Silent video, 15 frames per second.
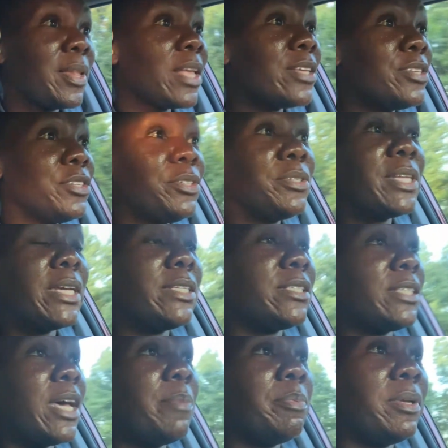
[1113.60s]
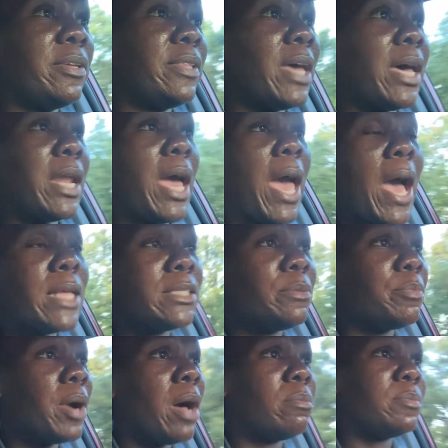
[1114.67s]
So she was like, just upload that. I had some
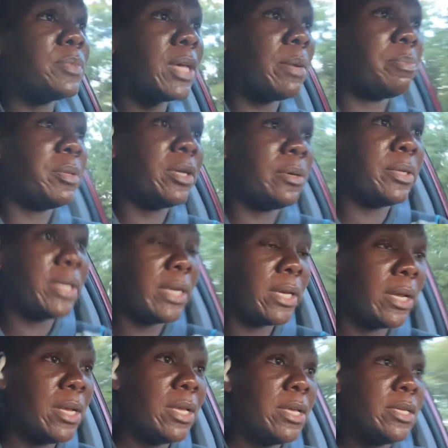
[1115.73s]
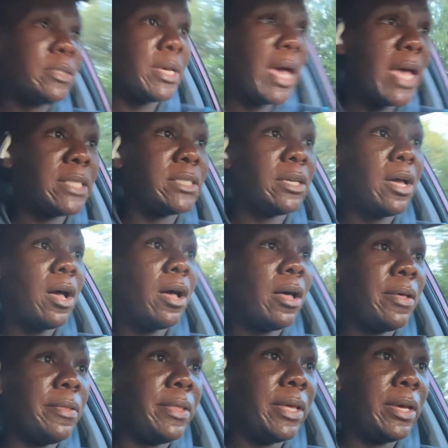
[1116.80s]
problems uploading, so I had to
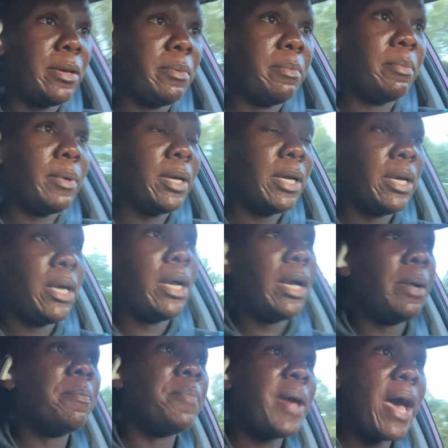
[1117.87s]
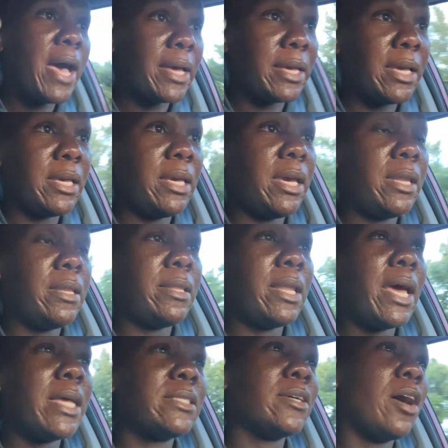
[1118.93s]
call them back again and I
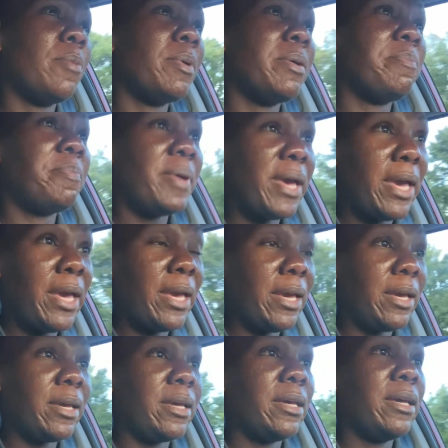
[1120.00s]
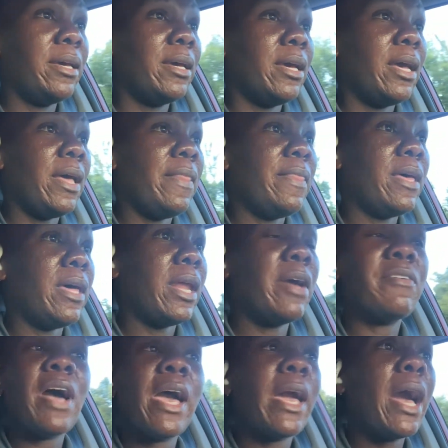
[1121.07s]
had to call my bank and then
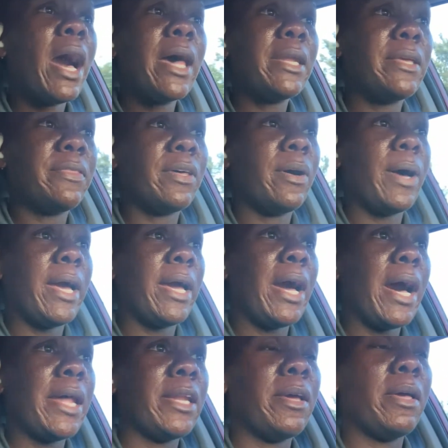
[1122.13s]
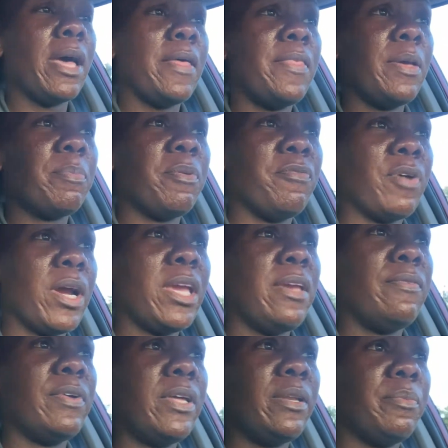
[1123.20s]
I, I got it though I got it I think before I
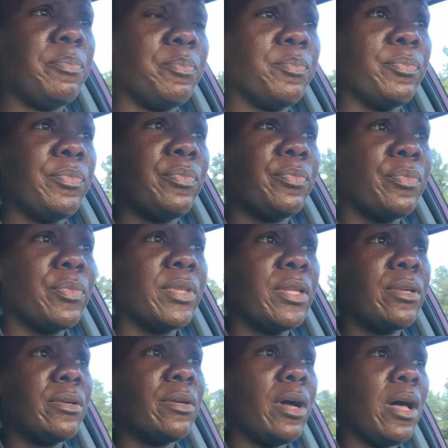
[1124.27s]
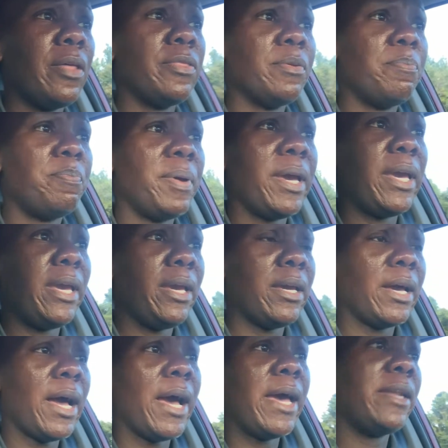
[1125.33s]
even called the bank
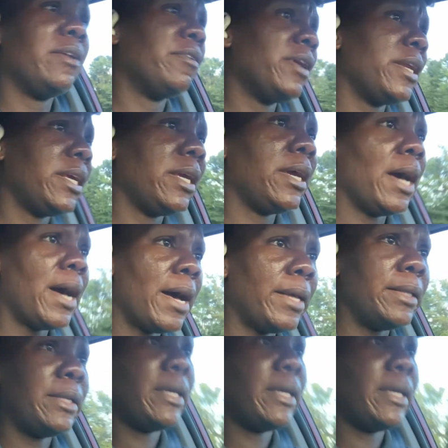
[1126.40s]
I had already gotten